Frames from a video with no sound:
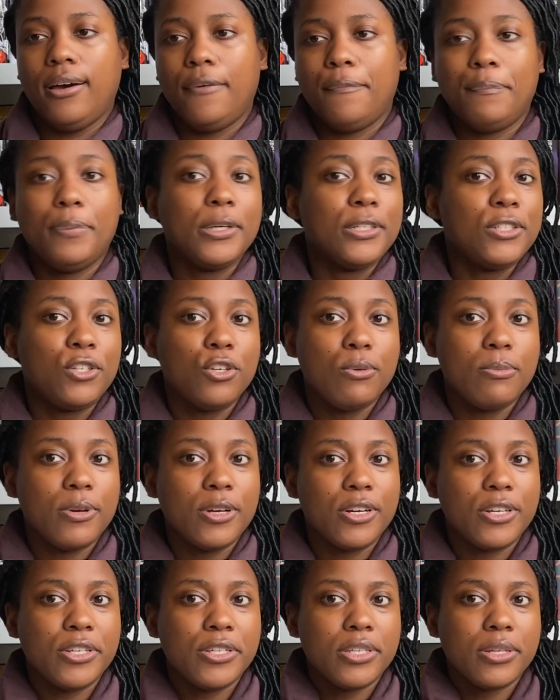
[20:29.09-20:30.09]

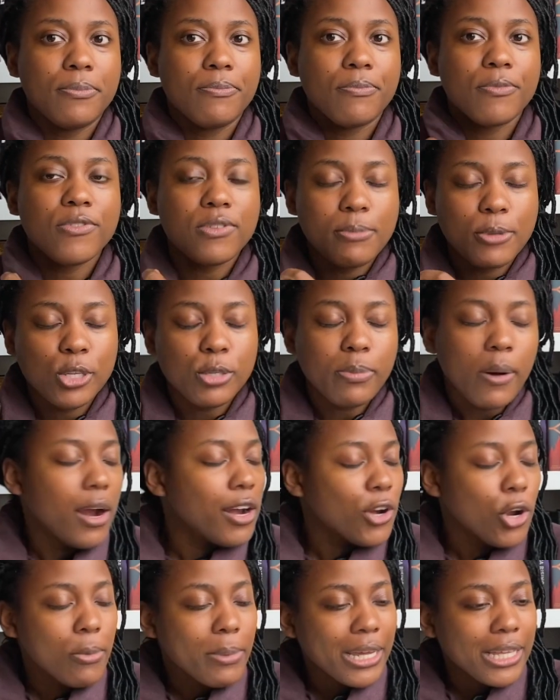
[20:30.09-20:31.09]
booktubers, for the most part,
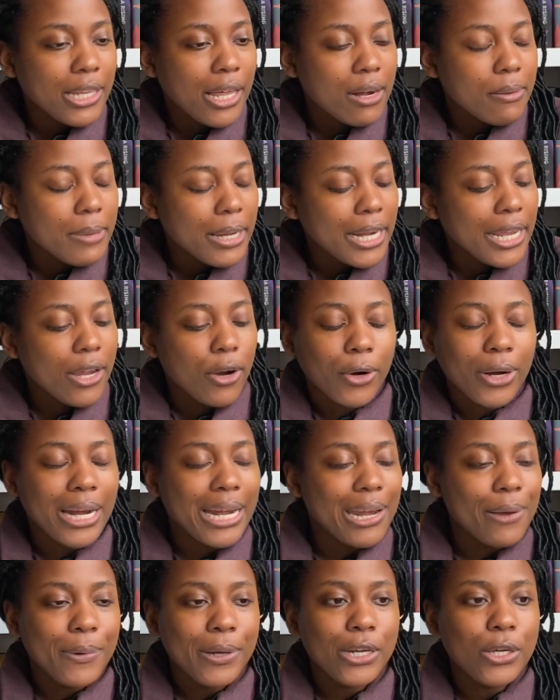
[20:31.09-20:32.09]
don't make a lot of money, or
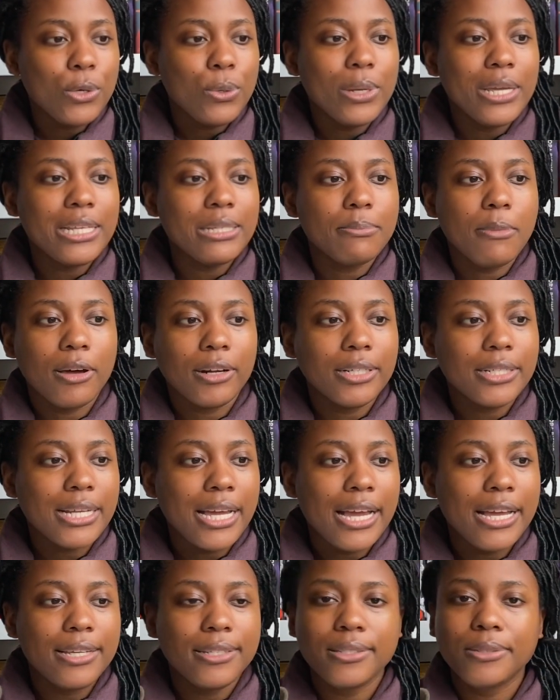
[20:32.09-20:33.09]
anyone who is
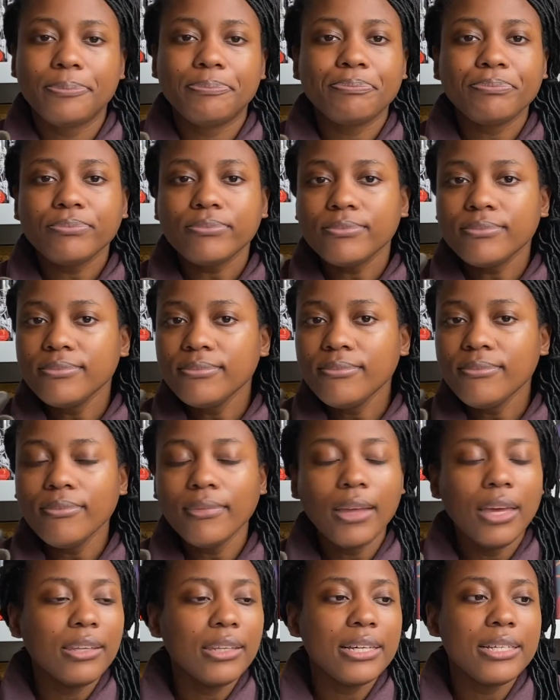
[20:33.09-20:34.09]
monetized,
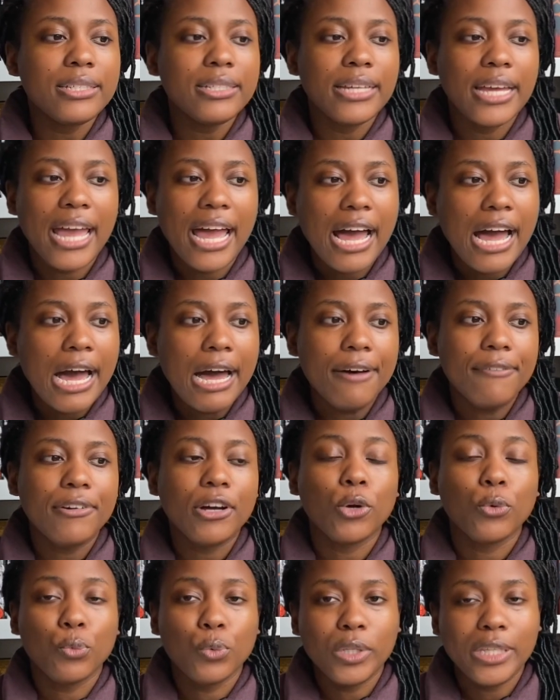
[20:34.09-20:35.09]
unless they have
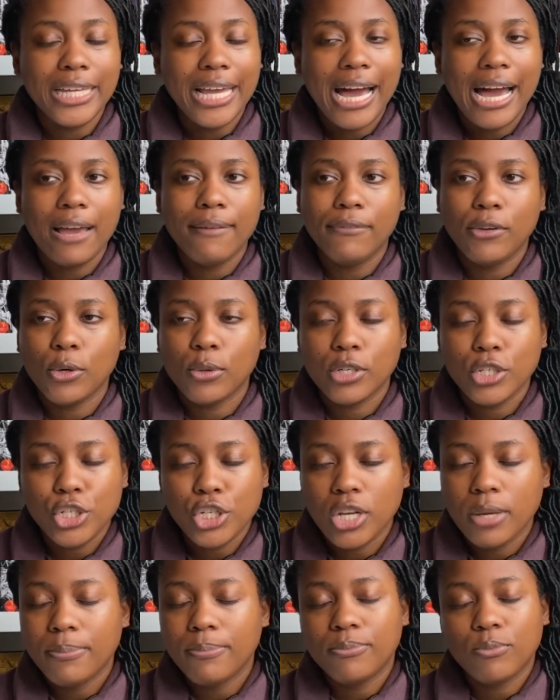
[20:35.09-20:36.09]
a really high
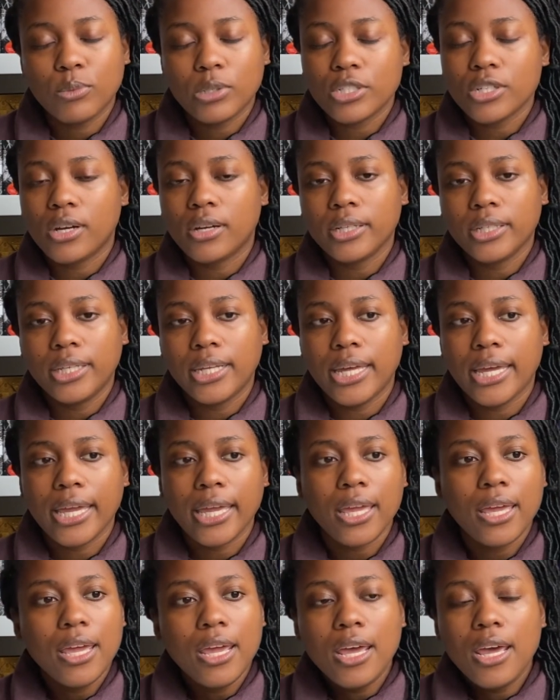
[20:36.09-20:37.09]
viewership. And we're talking like
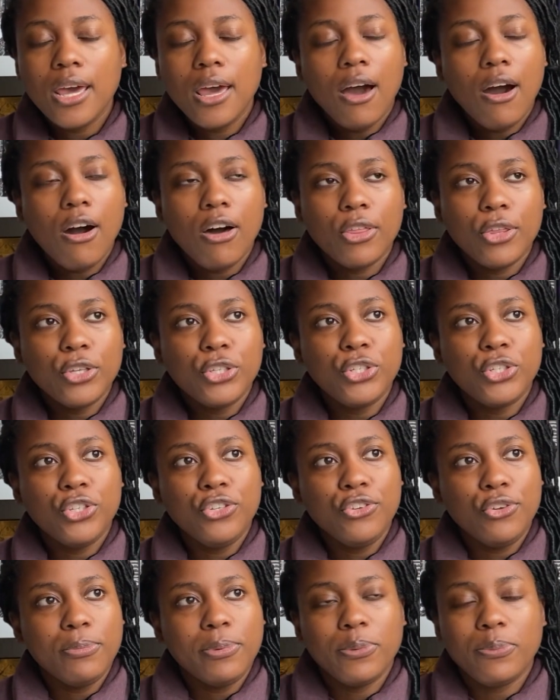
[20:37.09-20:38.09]
all the
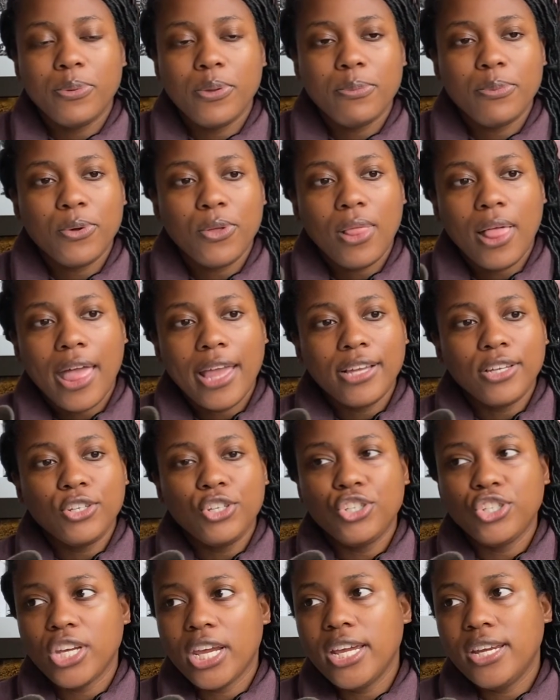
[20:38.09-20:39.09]
stupid people like
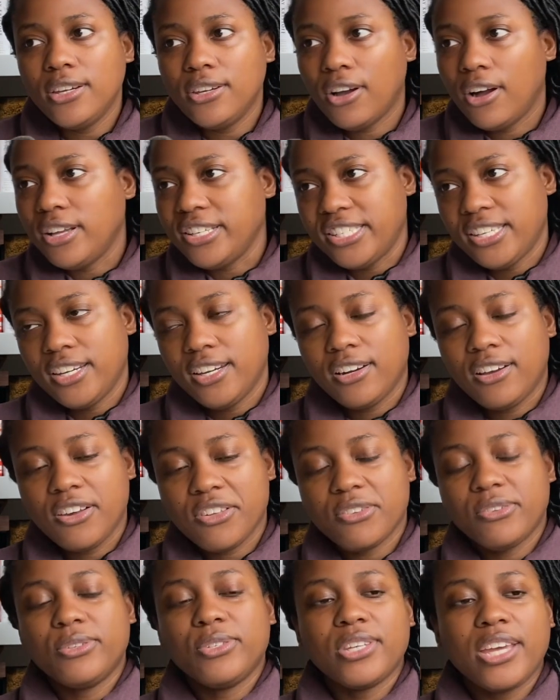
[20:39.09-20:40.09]
Shane Dawson and all
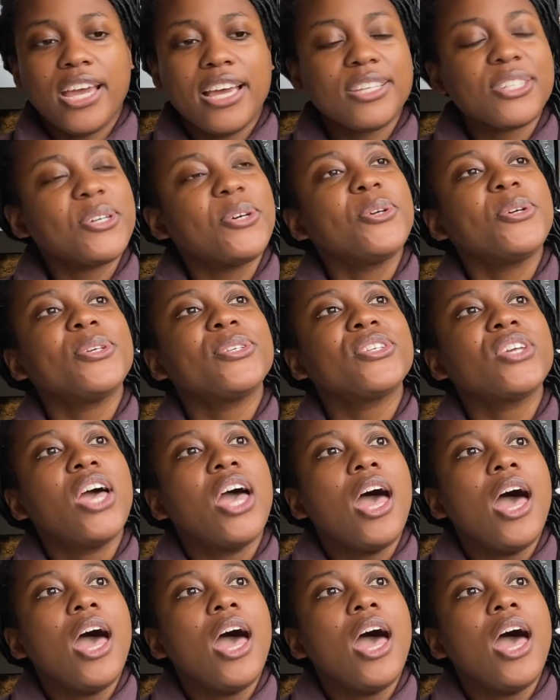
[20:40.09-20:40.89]
those assholes.